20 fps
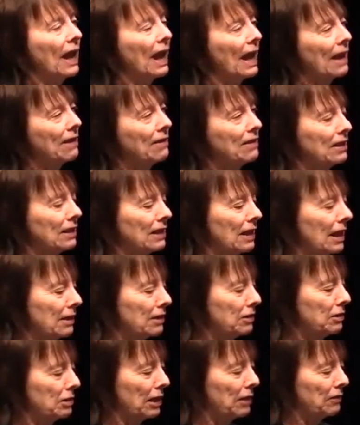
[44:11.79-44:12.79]
And the
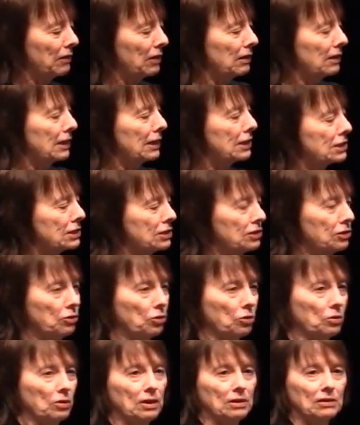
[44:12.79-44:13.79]
and, and the list, you
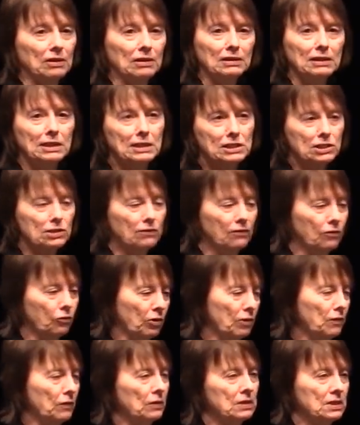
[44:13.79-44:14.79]
know, the, the list of
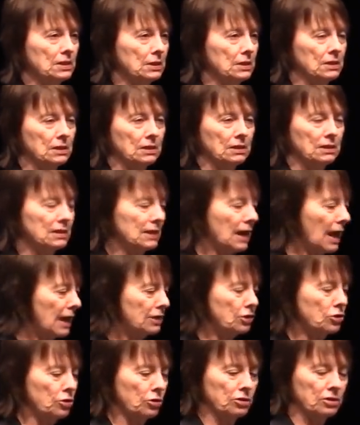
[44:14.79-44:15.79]
grievances and
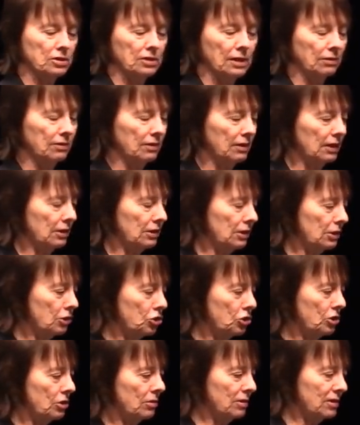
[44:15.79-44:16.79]
disasters that, that, that,
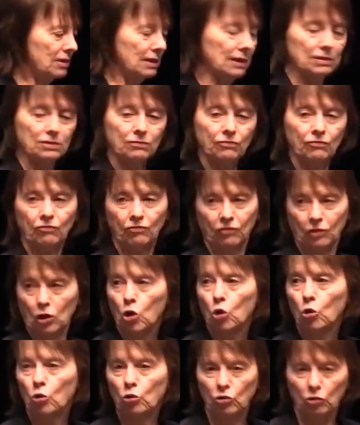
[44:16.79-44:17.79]
she says
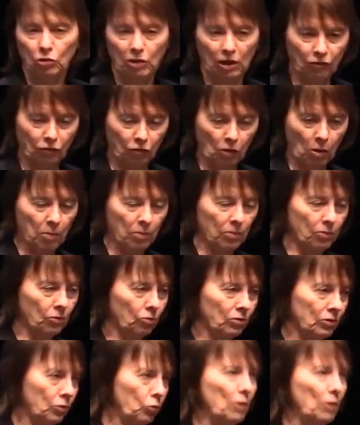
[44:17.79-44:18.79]
flowed, okay, from